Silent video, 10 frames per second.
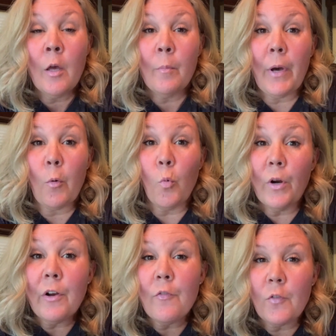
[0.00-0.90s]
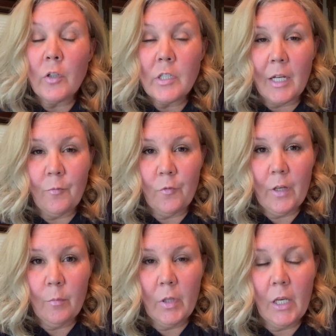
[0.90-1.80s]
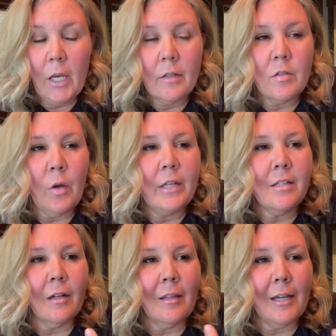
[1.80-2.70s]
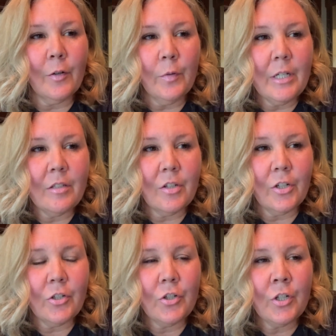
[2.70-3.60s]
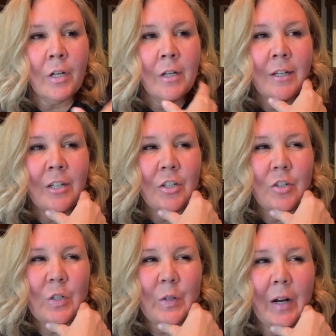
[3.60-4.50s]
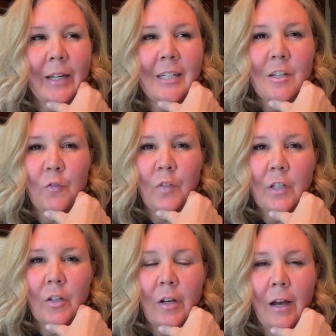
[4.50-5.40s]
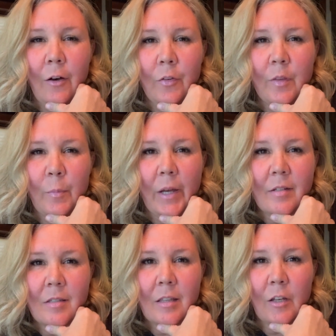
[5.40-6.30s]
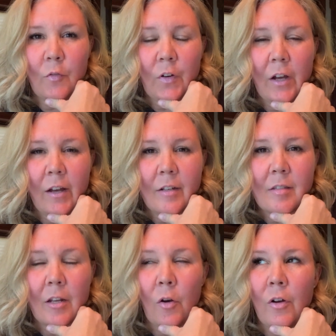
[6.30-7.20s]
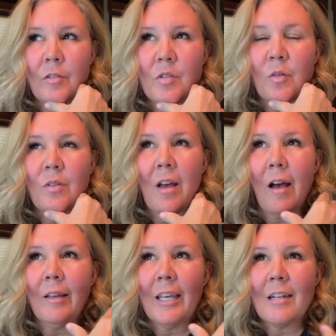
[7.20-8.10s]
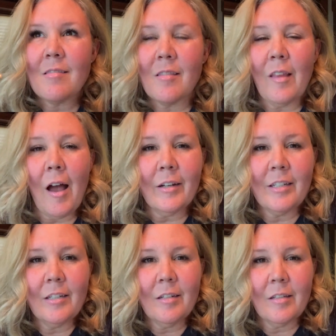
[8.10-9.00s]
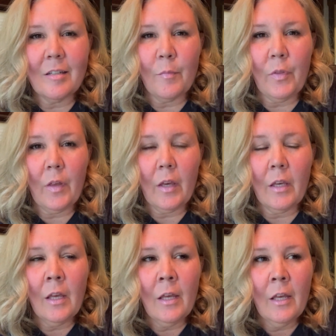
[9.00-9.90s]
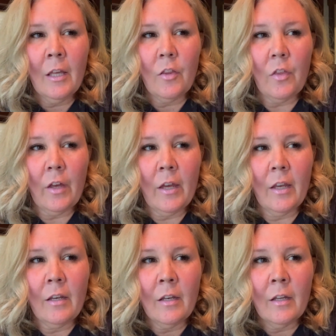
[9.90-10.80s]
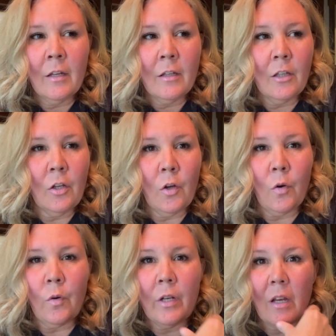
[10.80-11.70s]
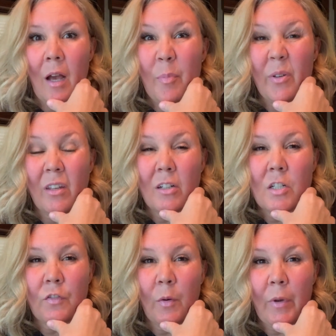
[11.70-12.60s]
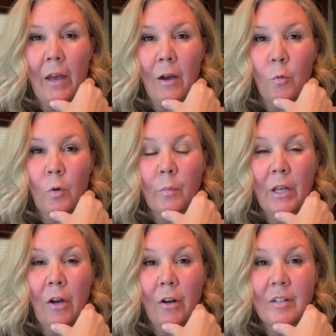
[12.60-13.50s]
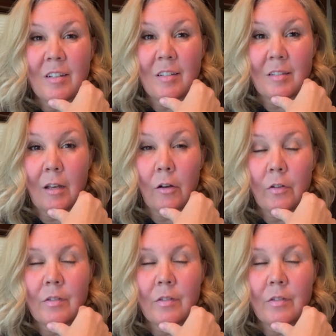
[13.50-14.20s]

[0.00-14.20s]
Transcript: But we're a full-time family, and so I did a lot of research trying to figure out the best thing for us and also not get us locked into something that, you know, in a couple of years from now would be hard to sell.